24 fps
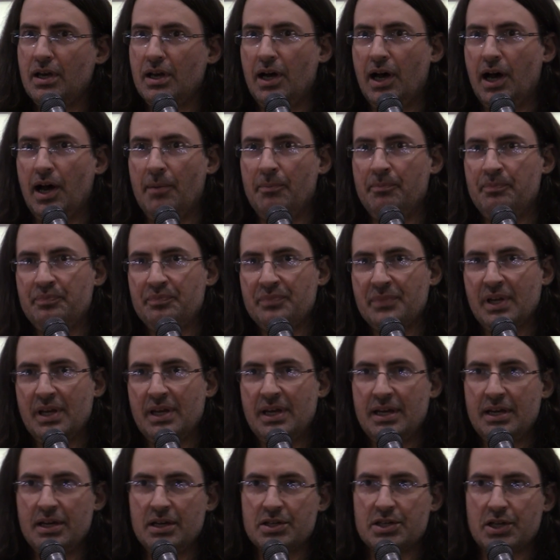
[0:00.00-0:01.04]
Um,
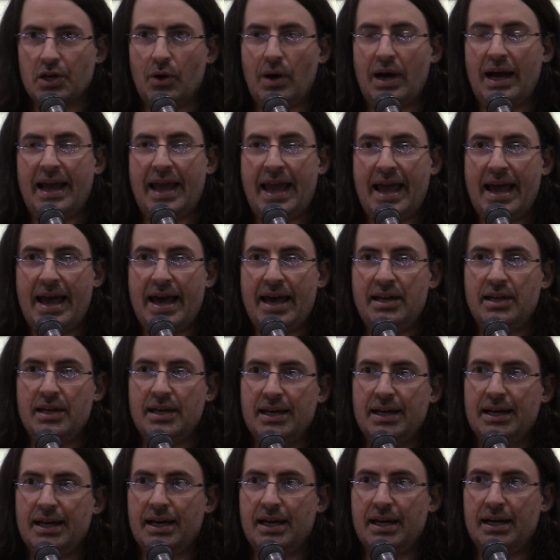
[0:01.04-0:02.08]
so I had
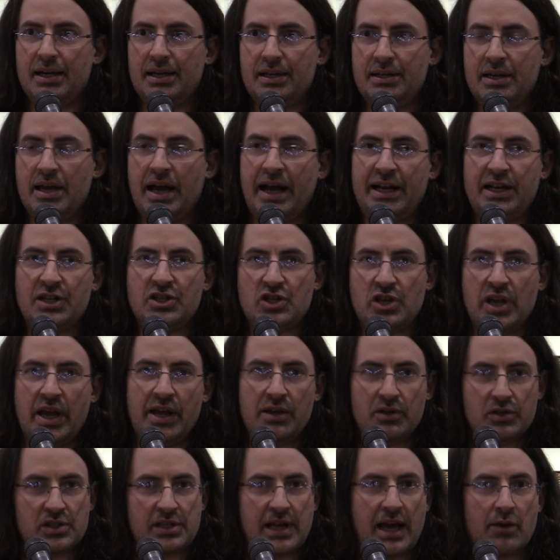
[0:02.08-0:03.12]
uh, Nine Inch
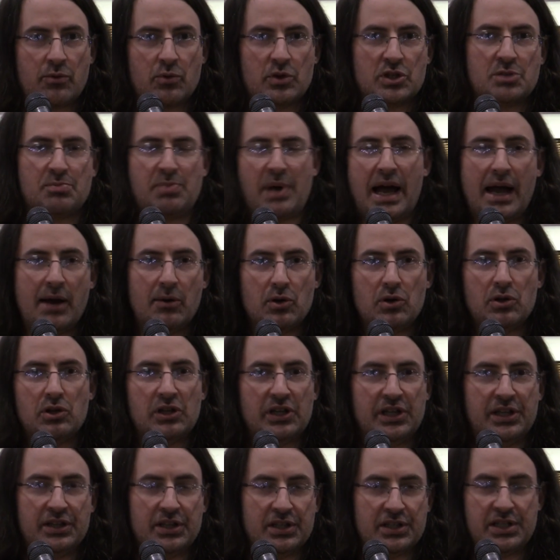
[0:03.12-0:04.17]
Nails, Downward
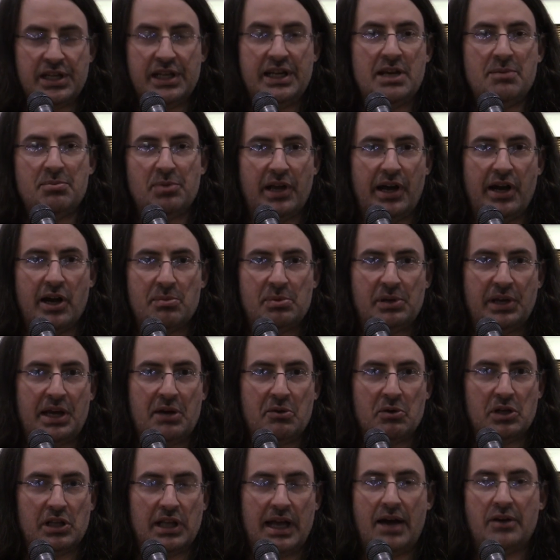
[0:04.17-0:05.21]
Spiral, and the CD player
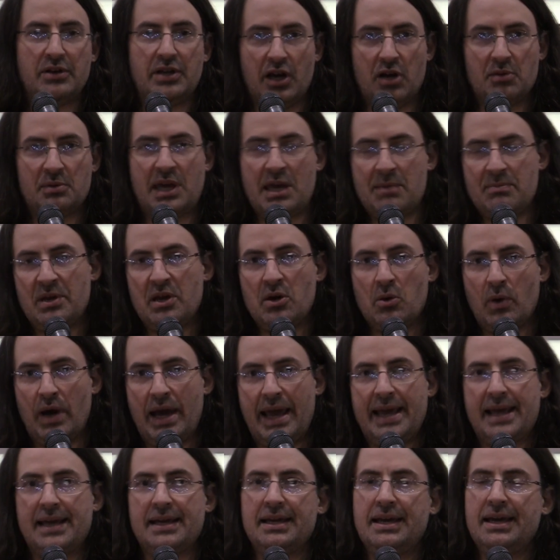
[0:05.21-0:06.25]
playing real loud to help keep me
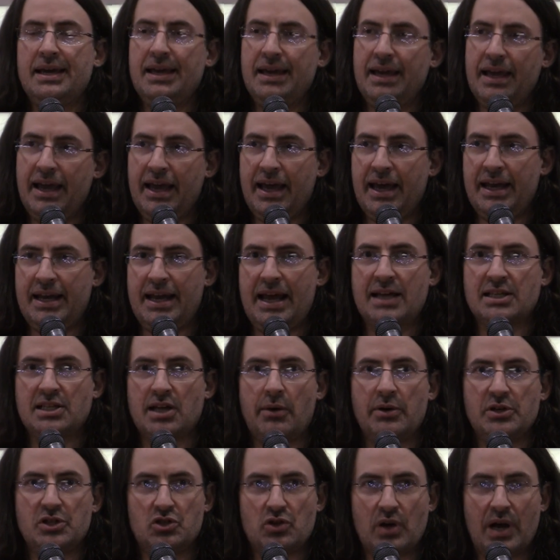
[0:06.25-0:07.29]
awake. And as
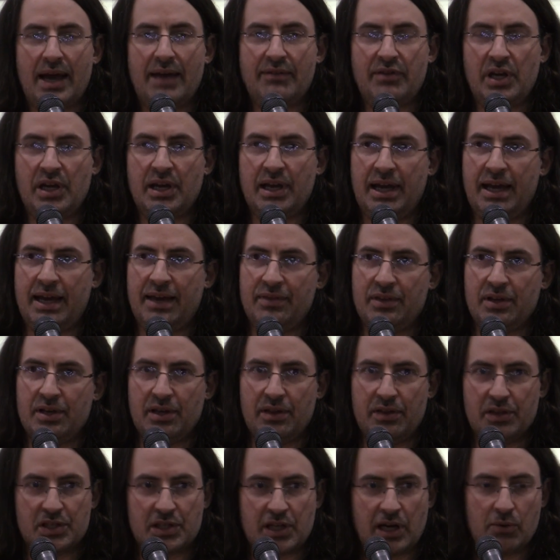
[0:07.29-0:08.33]
I was driving and
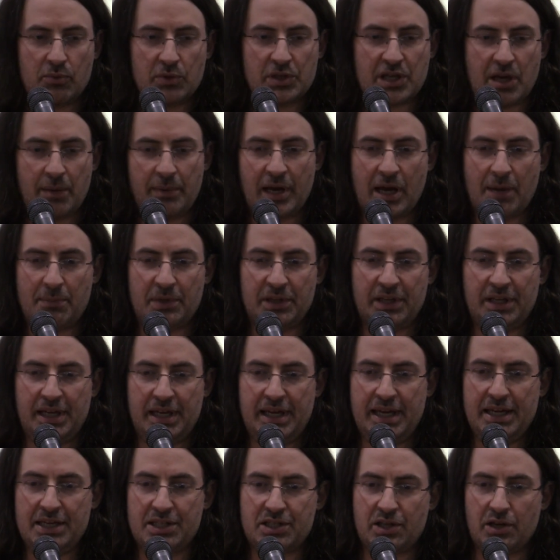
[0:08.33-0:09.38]
the, the sun was coming up on
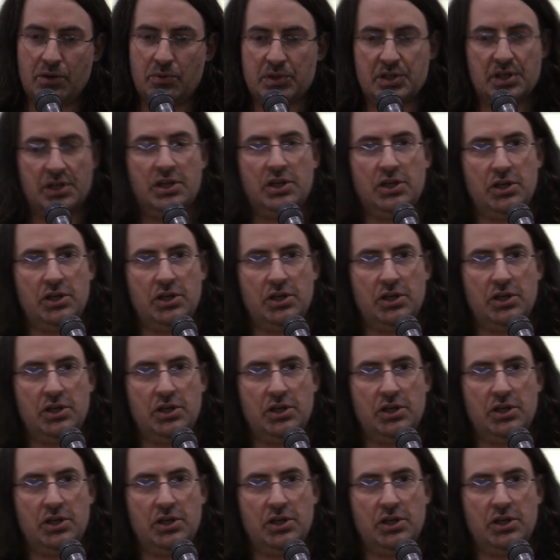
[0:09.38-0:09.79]
the east, there was a